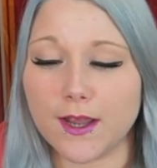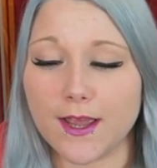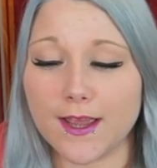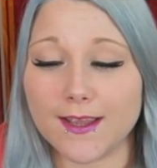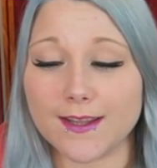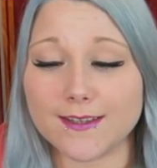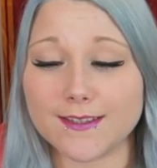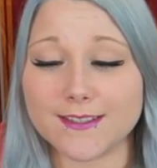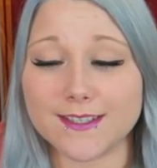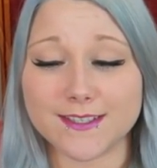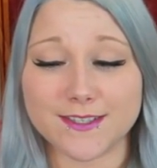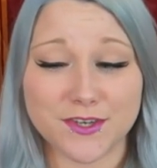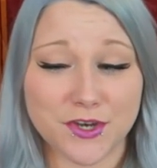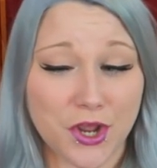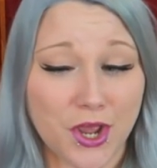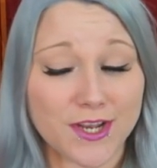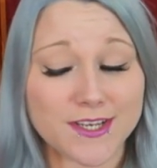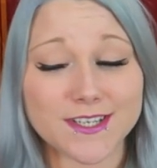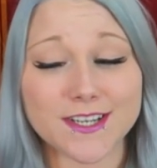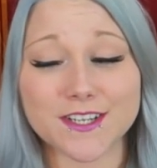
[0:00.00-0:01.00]
and did
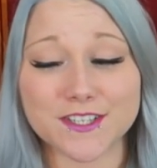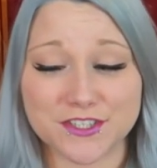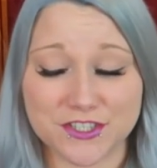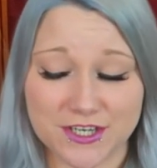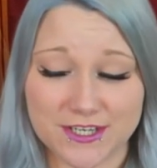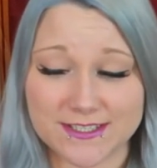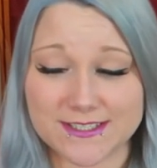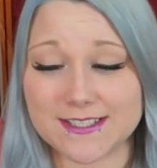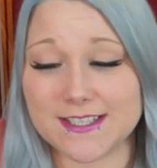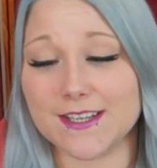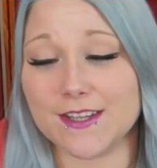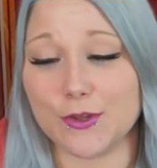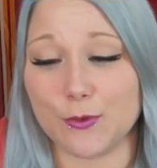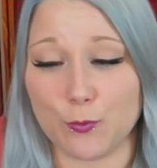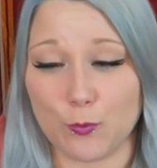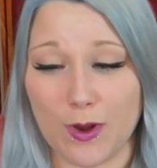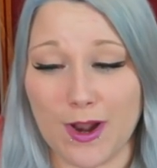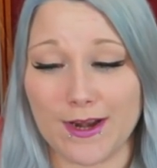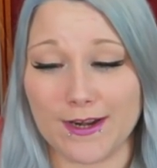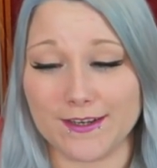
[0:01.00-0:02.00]
not adjust the
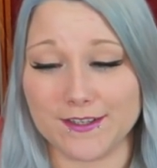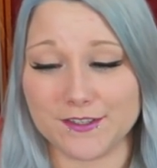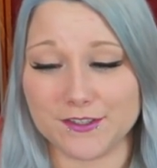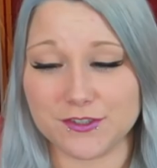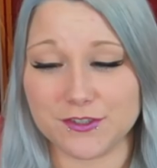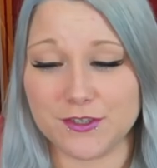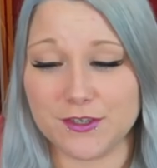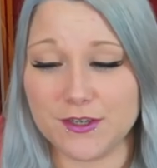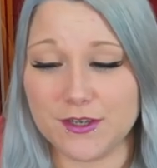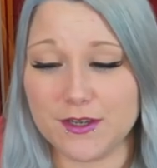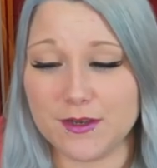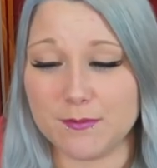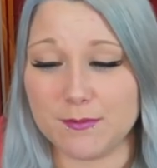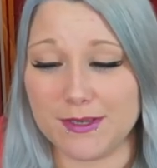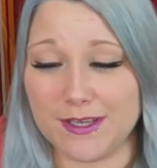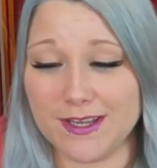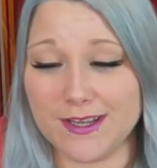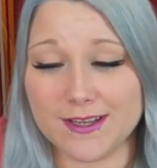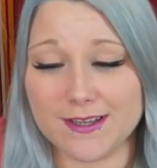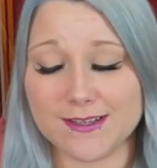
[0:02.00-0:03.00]
wattage
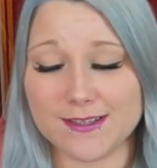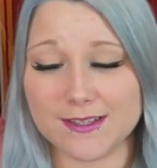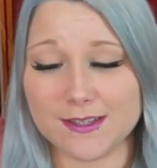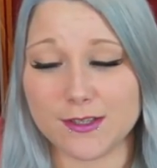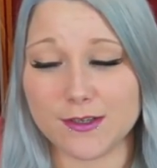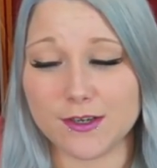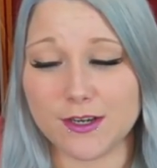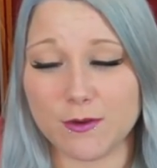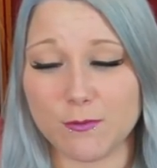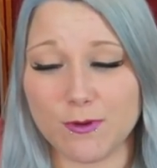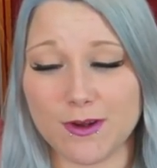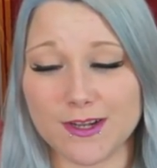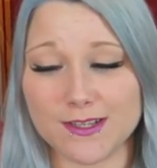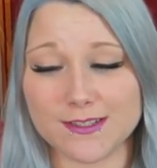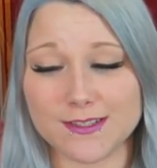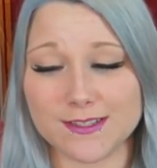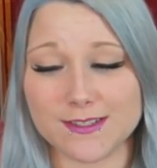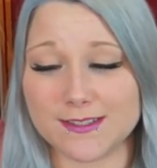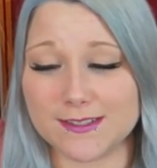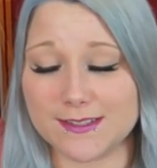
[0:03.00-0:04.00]
because 30
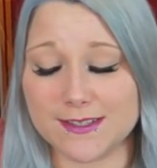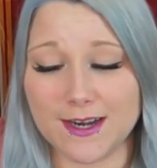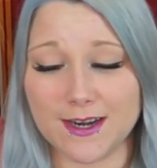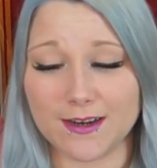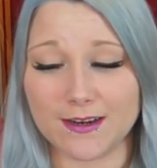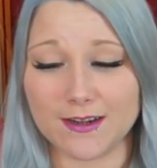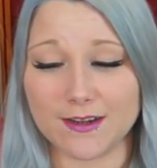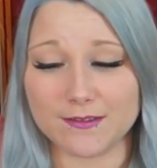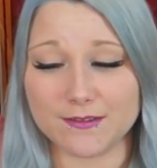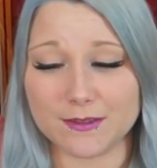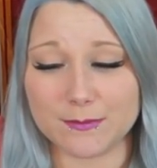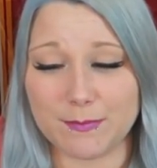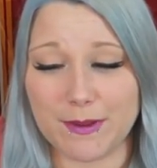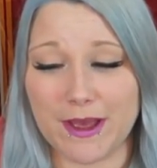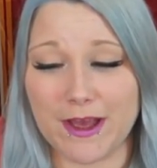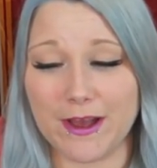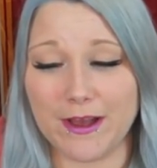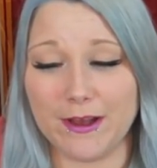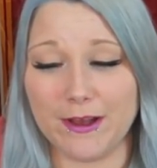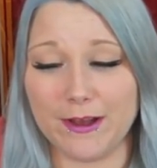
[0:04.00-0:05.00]
watts is not enough to
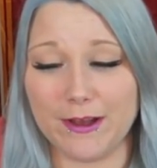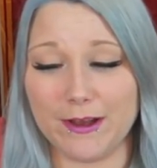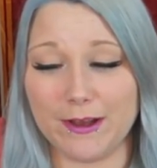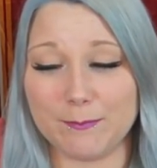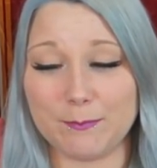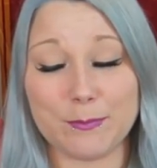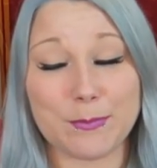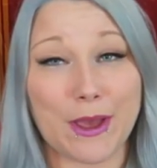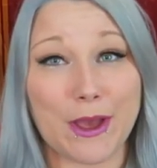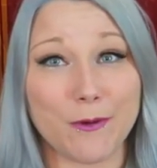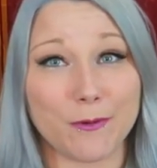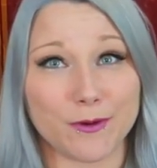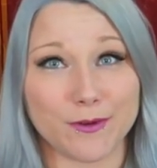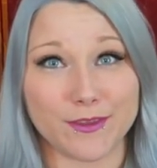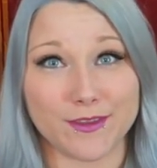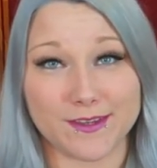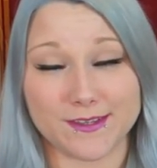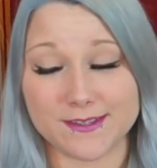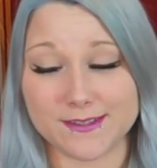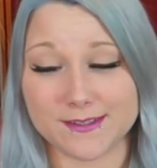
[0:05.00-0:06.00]
power
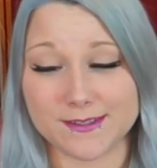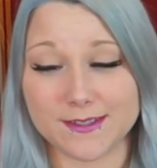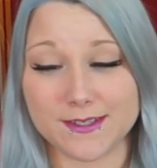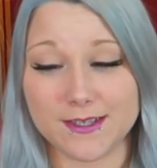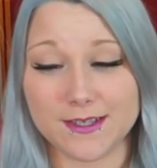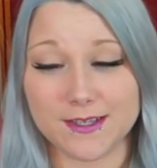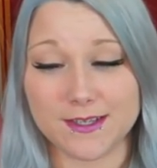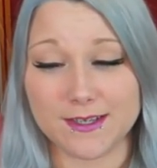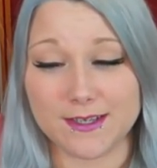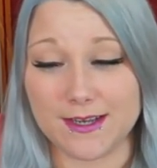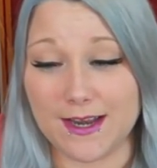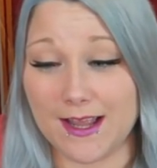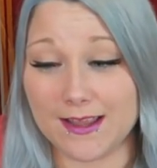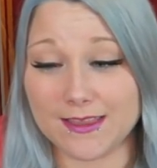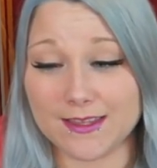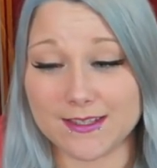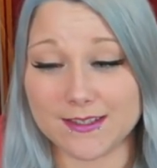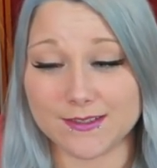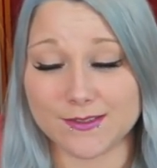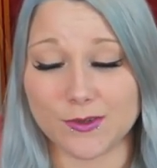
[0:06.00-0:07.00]
this.
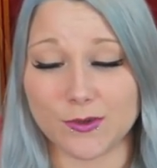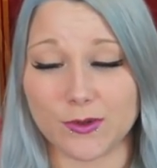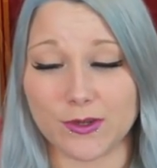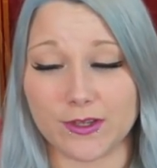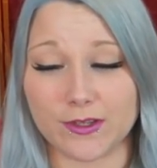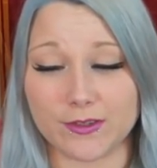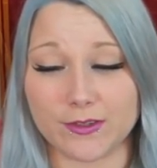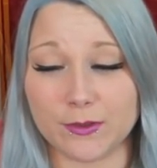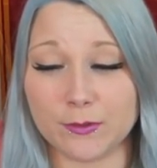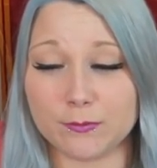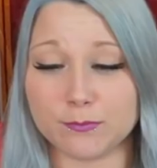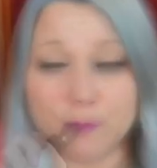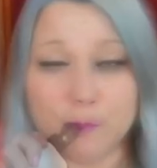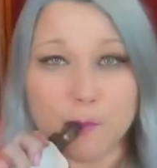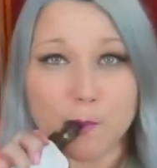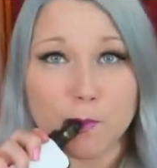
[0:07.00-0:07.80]
Not this coil, nope.